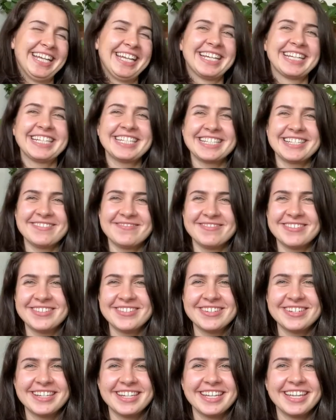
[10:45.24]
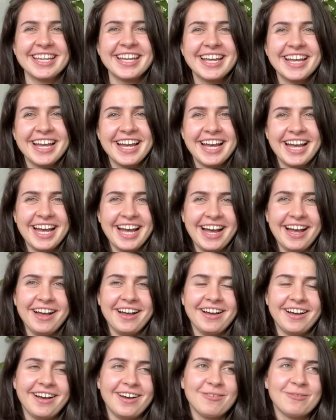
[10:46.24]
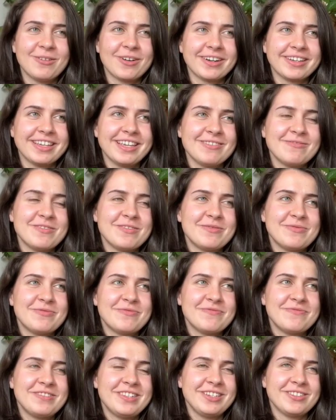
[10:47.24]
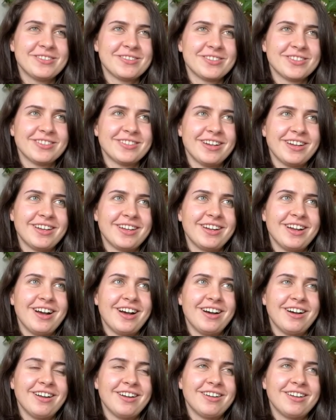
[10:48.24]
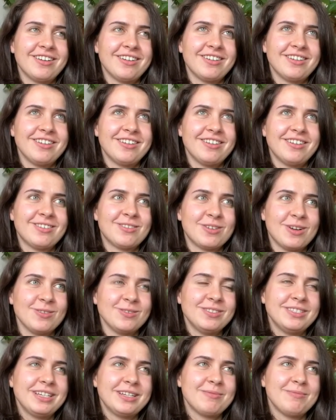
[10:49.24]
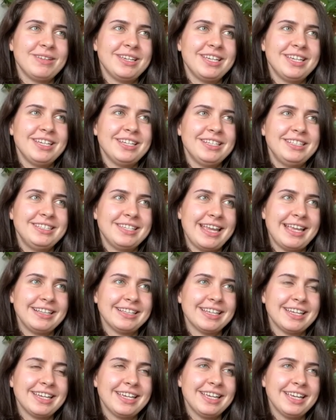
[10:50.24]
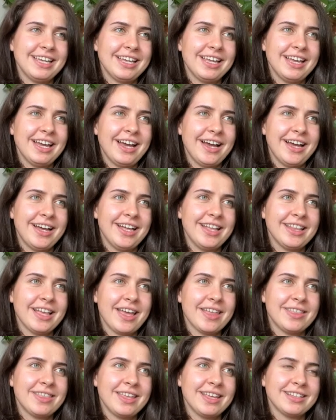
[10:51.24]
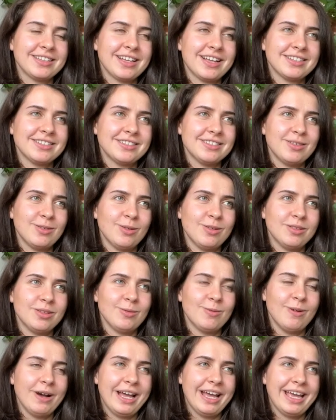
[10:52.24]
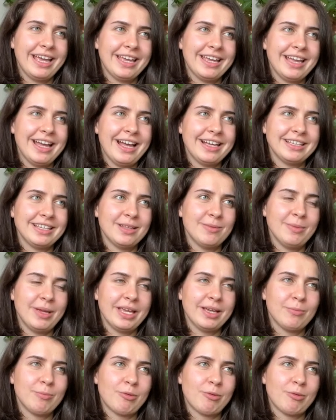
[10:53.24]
because I'm usually working with teachers that are roasting me daily, and I think that's the only way I can make